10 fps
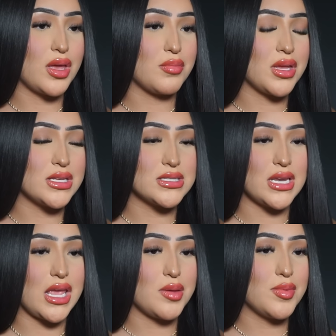them his
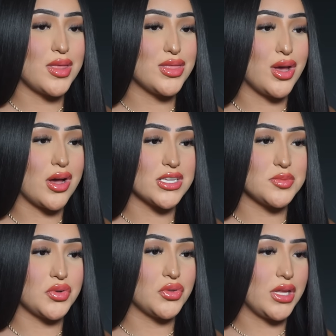name, the
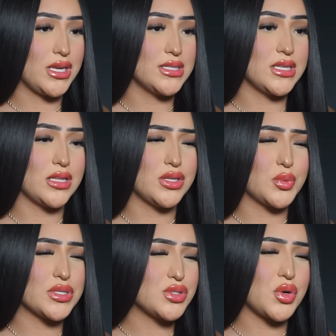hospital lady said there
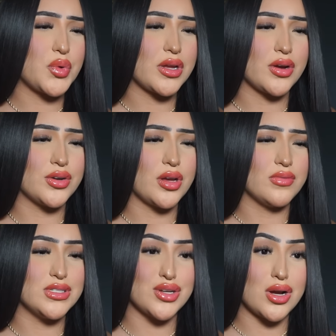was no record
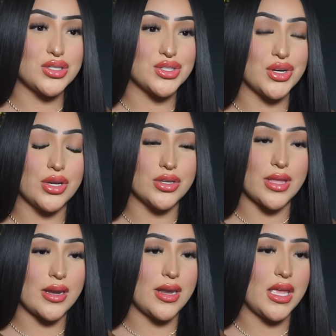of a doctor under
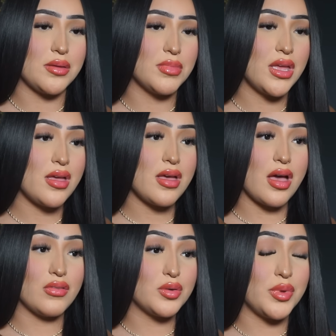that name
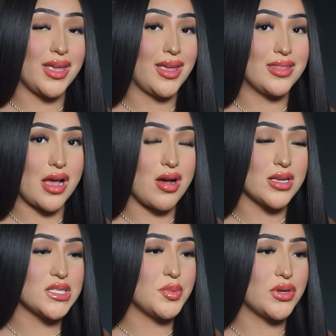ever being in that
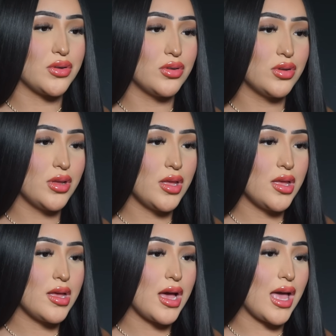hospital.
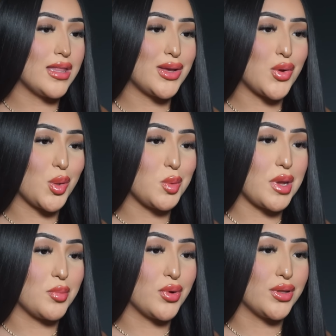I like calling my
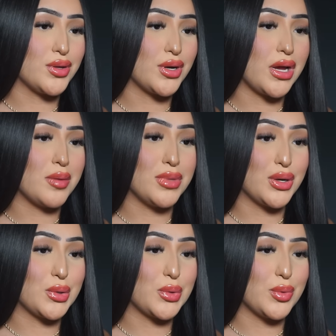brother a
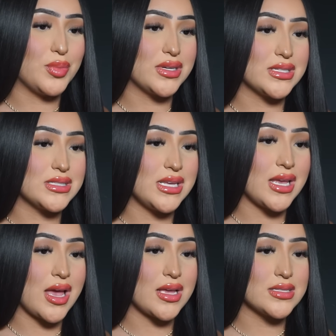miracle because he
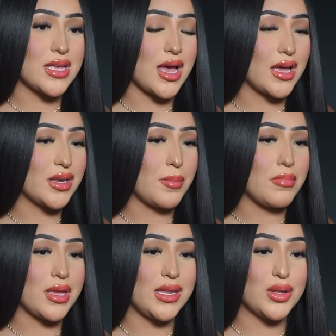has had
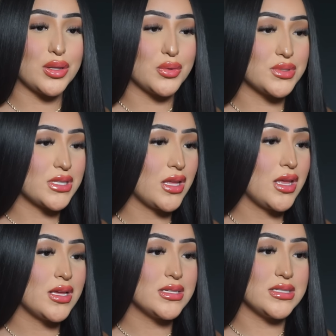many close
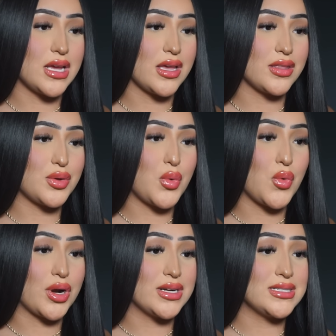death
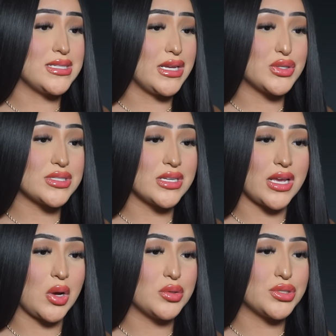or dangerous
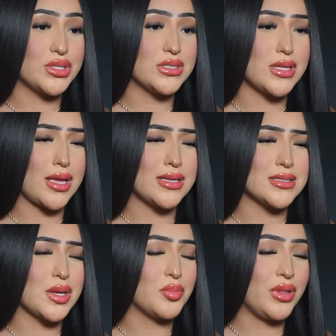encounters and is
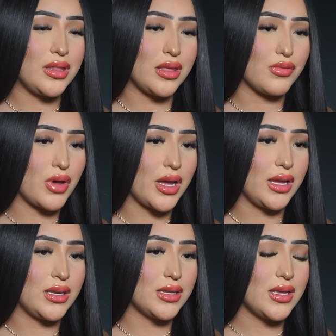completely
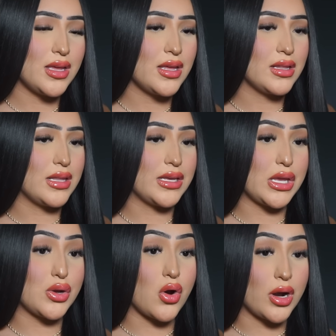fine. Like a
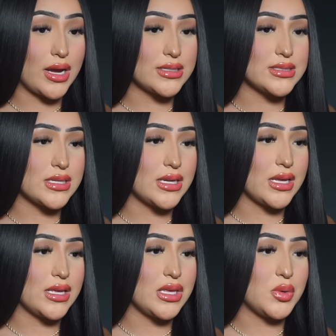car
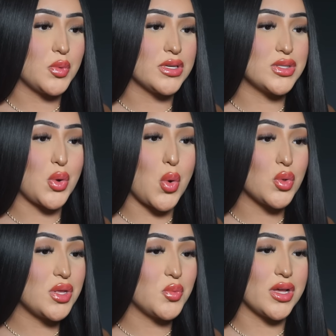accident, he was the
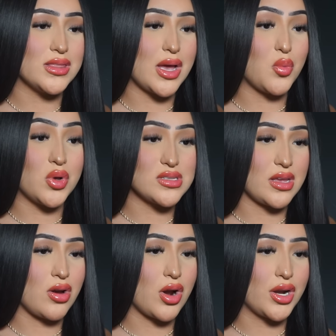only one that
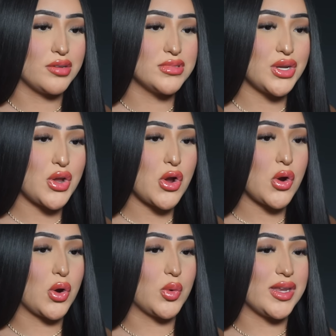wasn't harmed.
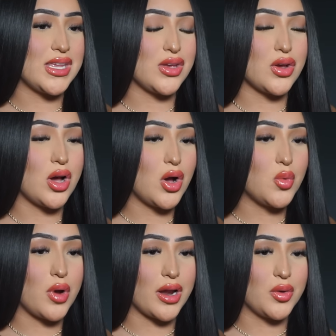Or when he cut a
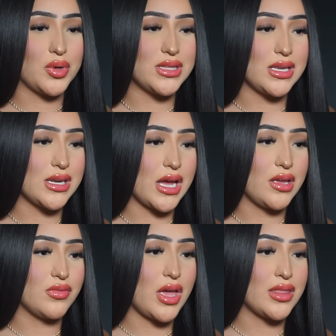wire with a
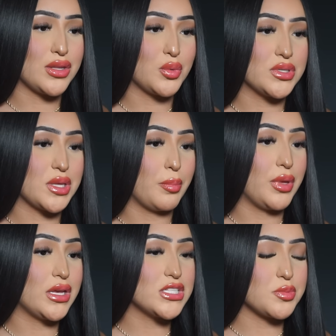knife and there was a
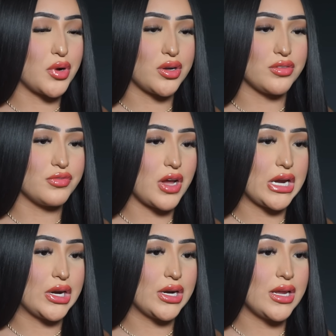big spark of
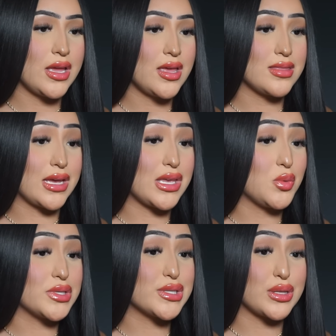fire that he
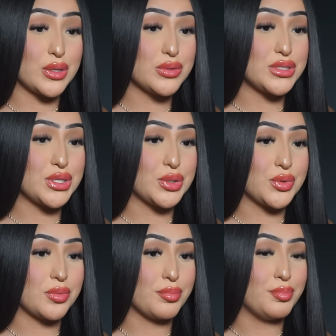was close
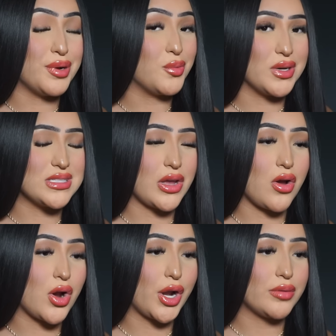to but wasn't
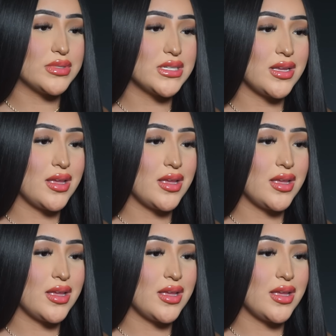harmed.